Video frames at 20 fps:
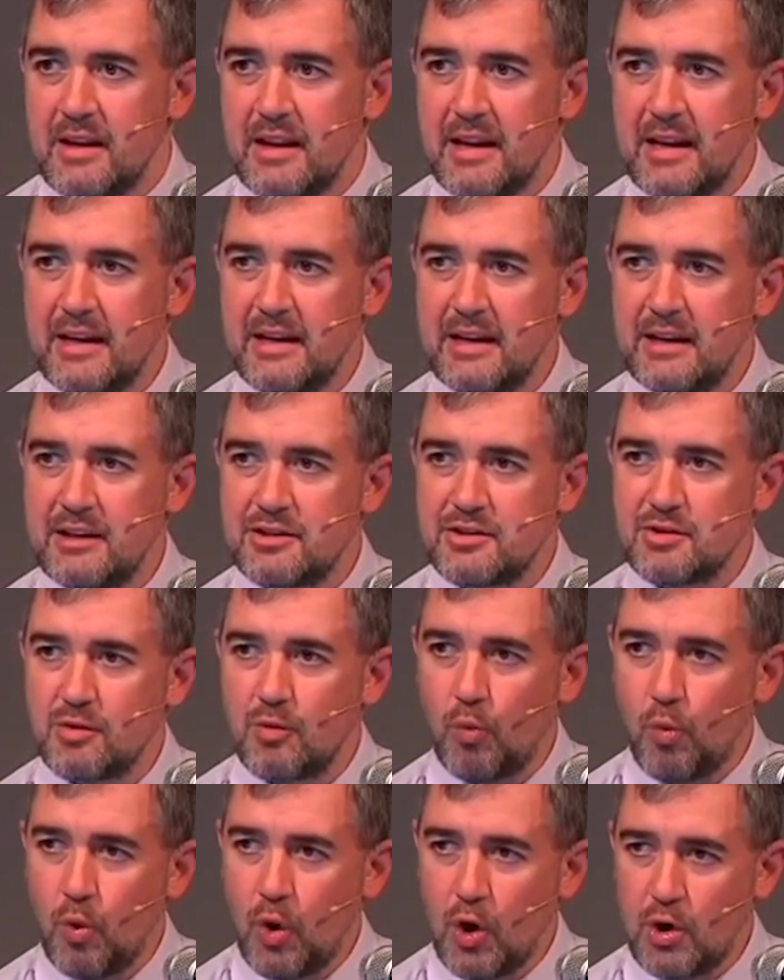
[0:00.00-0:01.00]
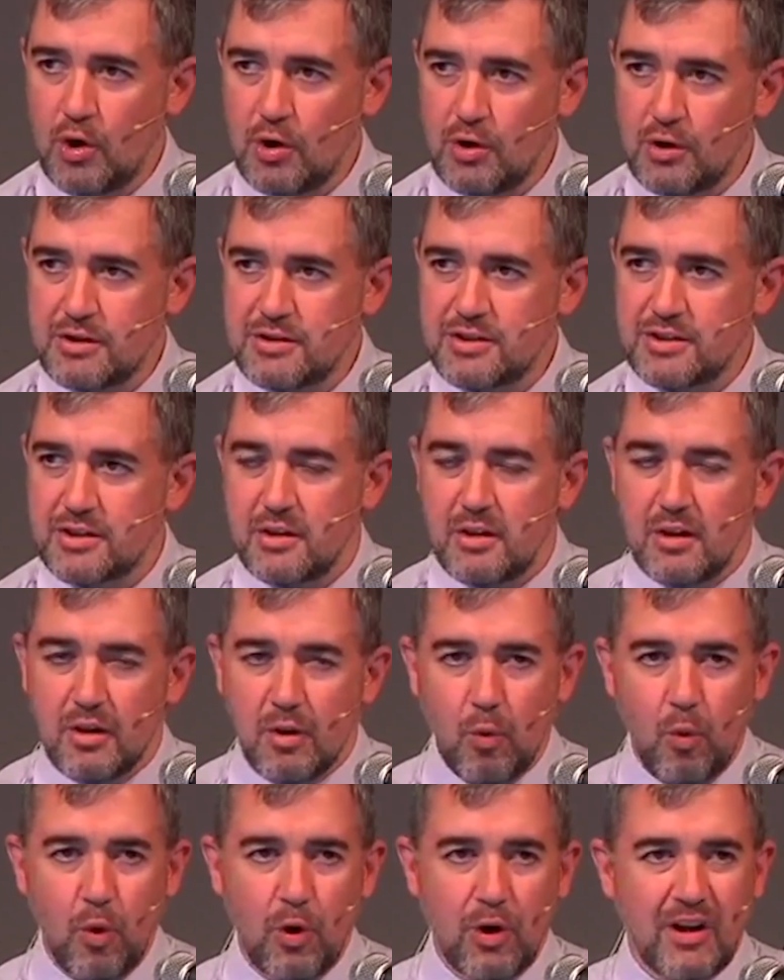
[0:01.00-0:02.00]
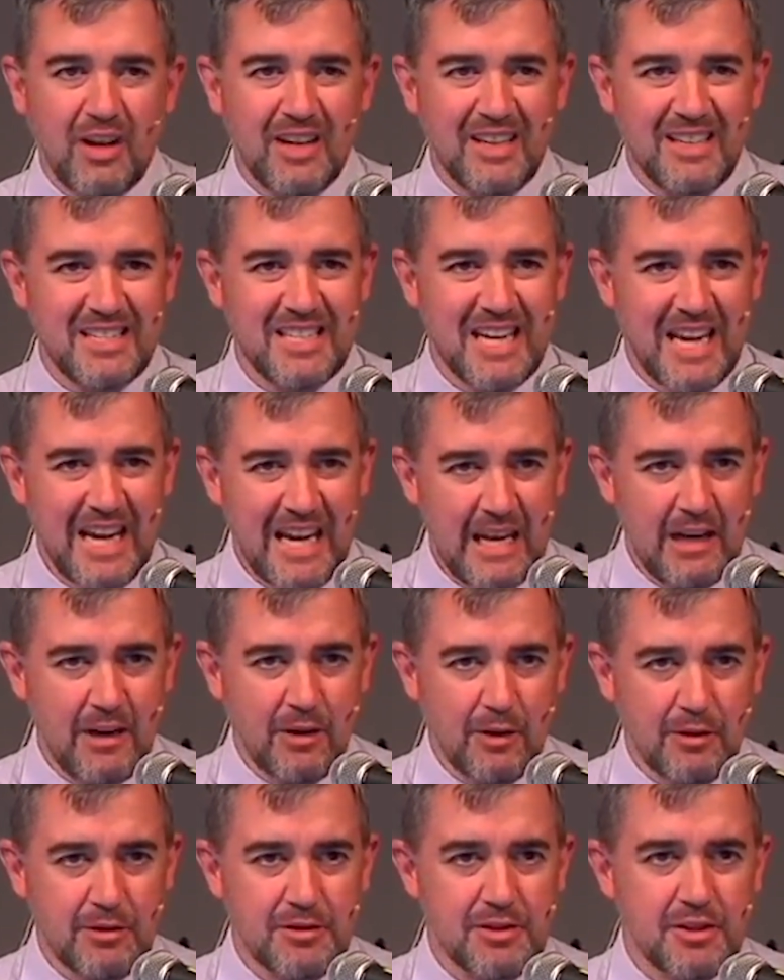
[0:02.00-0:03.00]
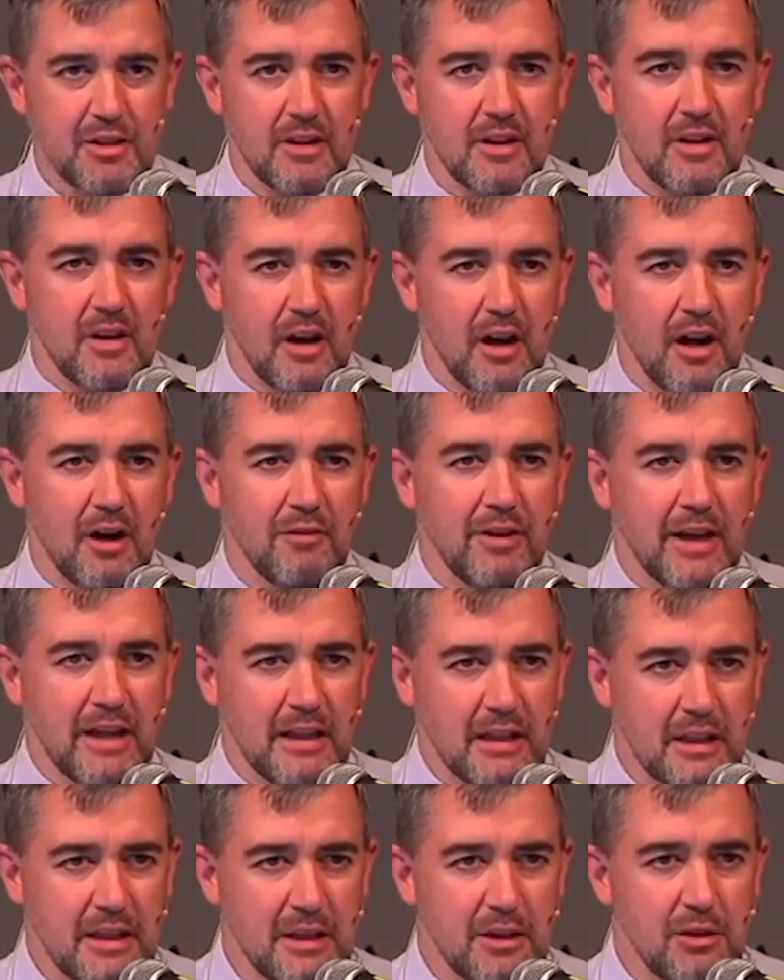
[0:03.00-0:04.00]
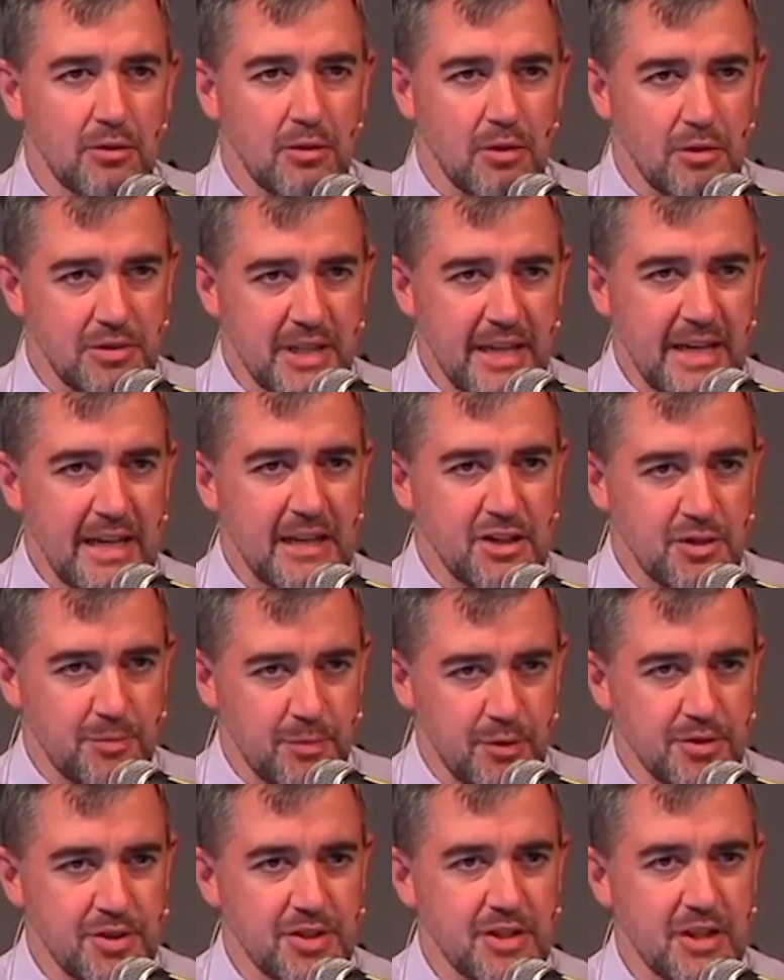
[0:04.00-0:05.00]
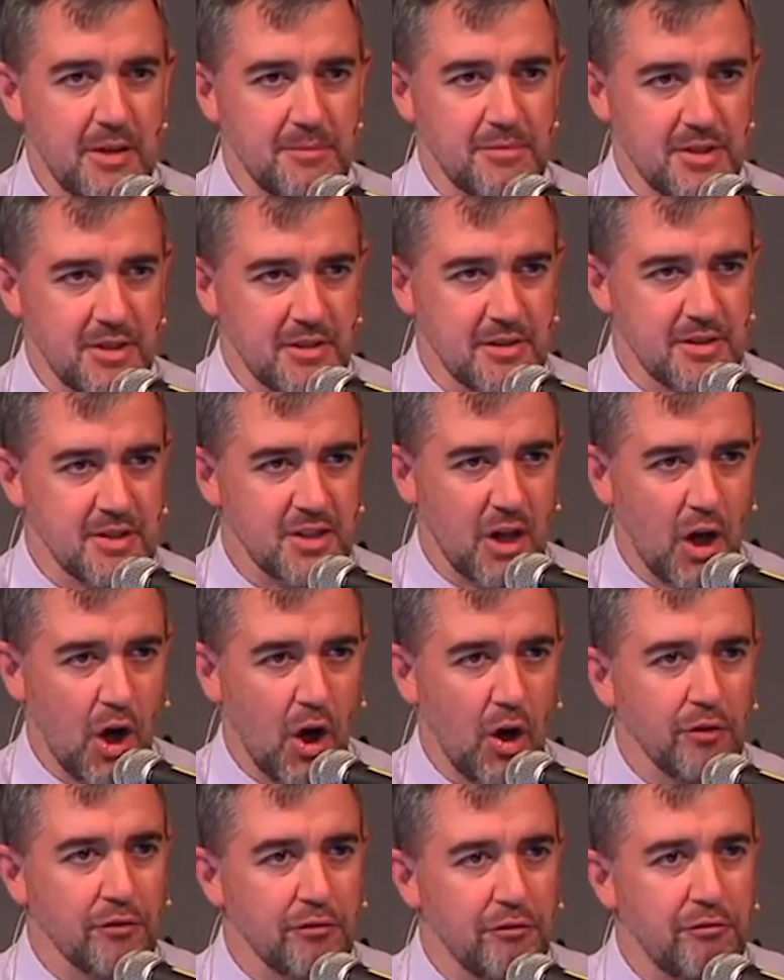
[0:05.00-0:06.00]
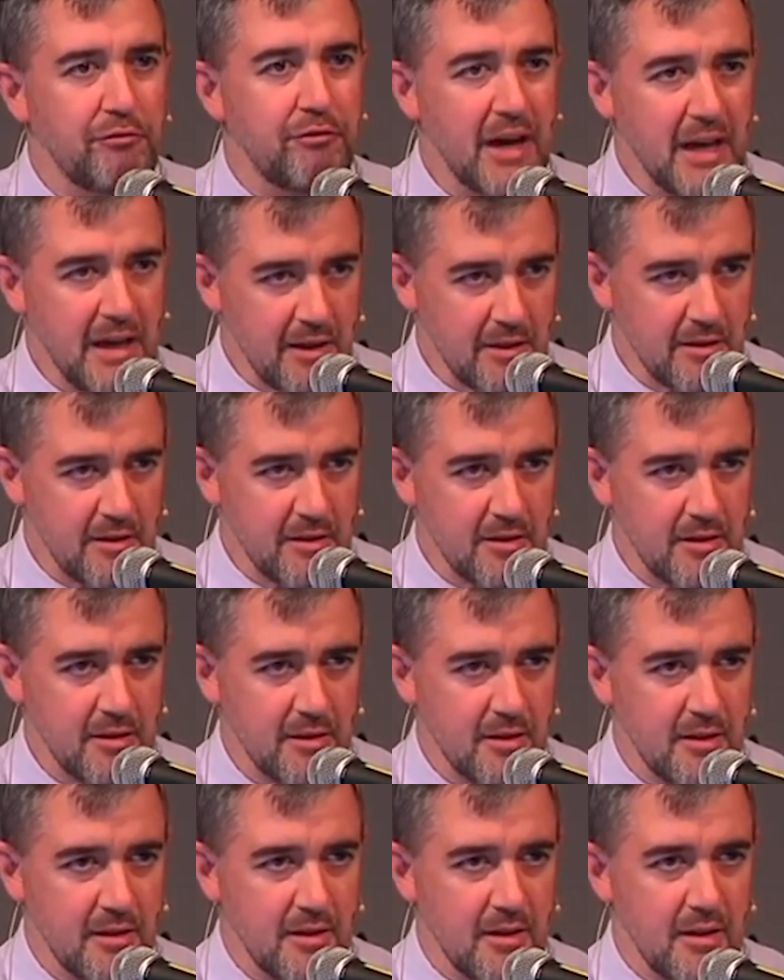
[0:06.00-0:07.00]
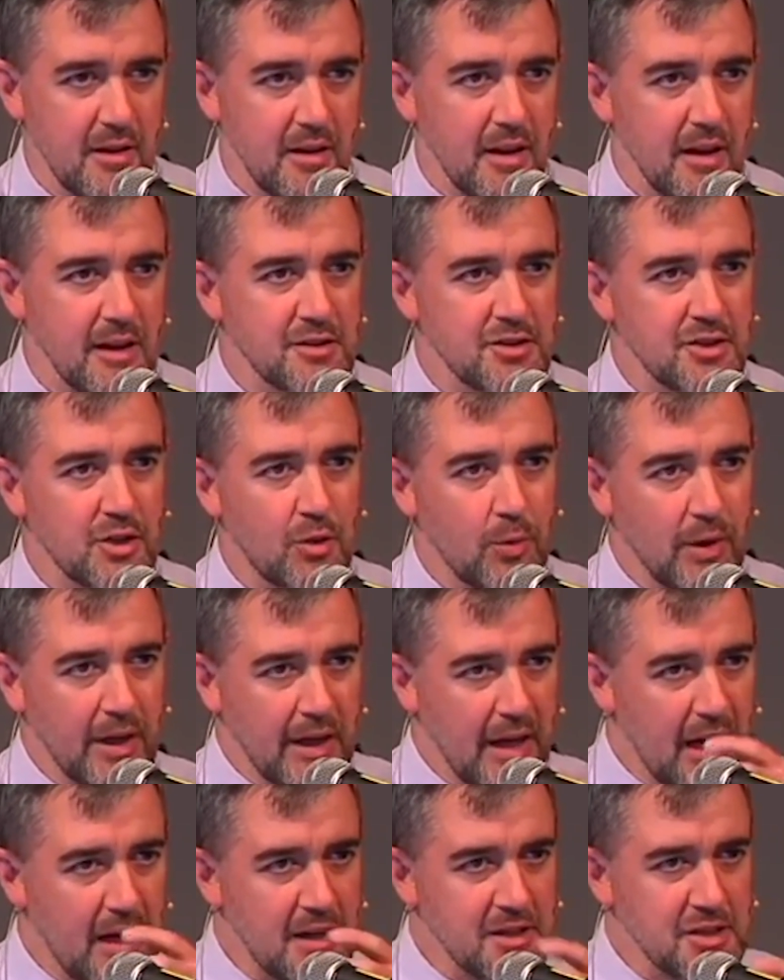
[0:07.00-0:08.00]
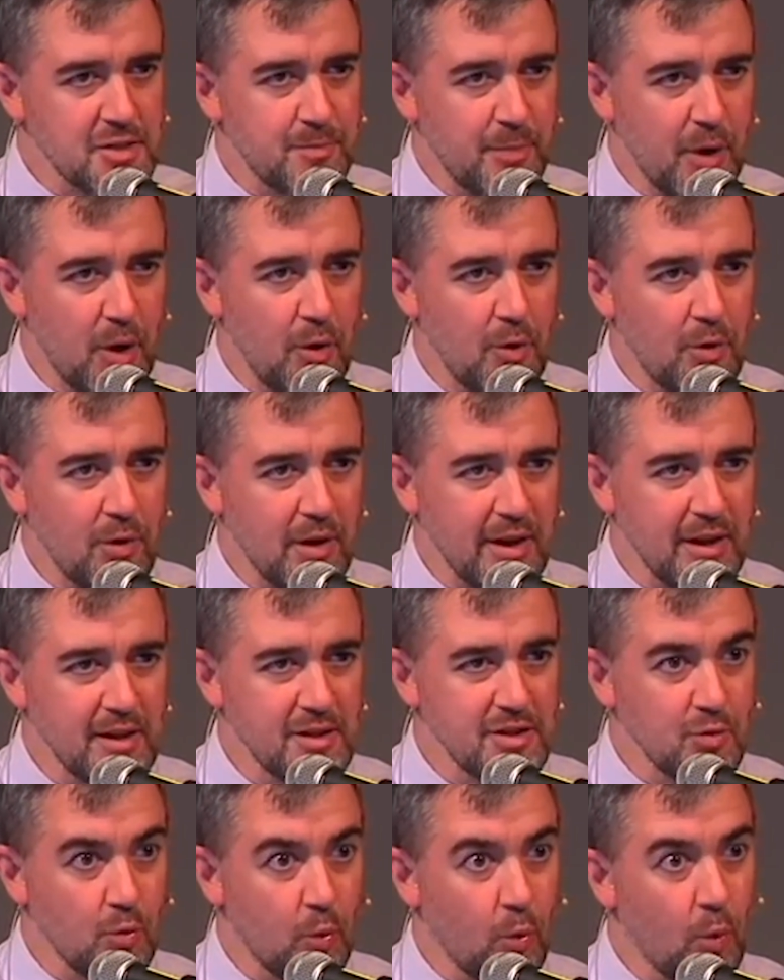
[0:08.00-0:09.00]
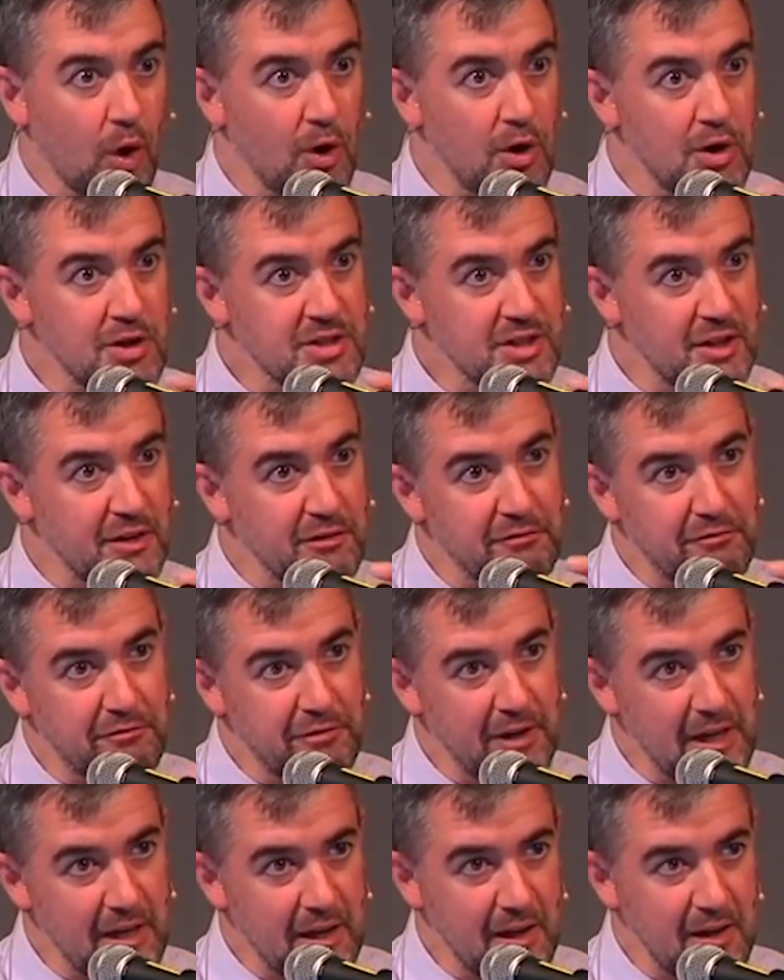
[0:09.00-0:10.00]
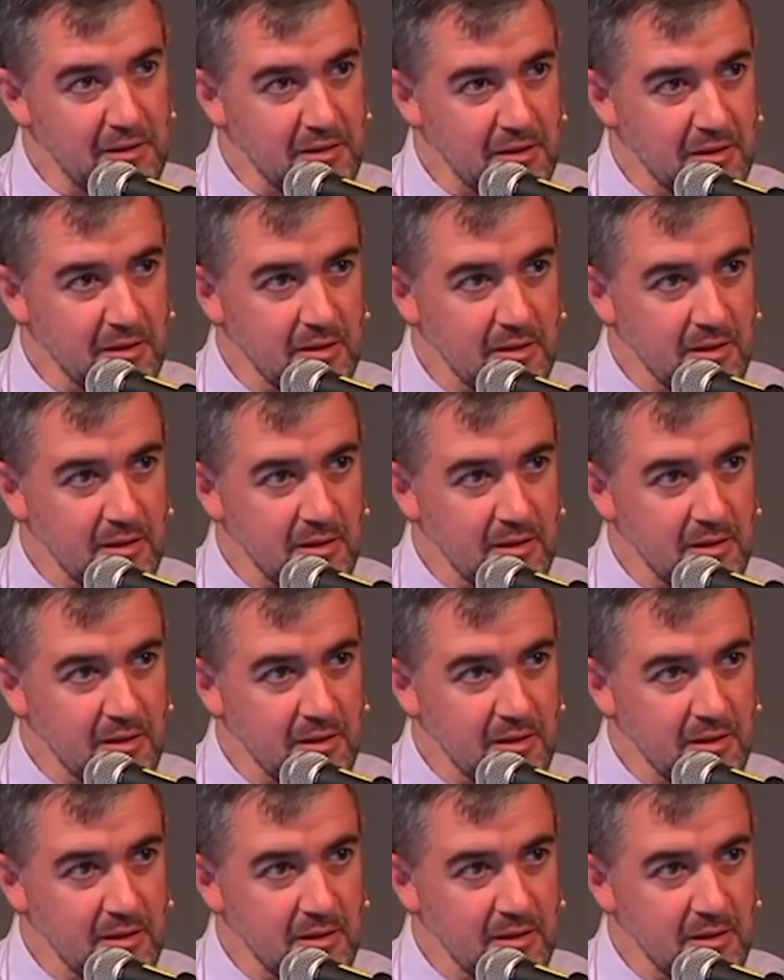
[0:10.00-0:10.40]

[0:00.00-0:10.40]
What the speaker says: And his words were containers of a literal, tangible substance called faith. And so when God spoke, his words of faith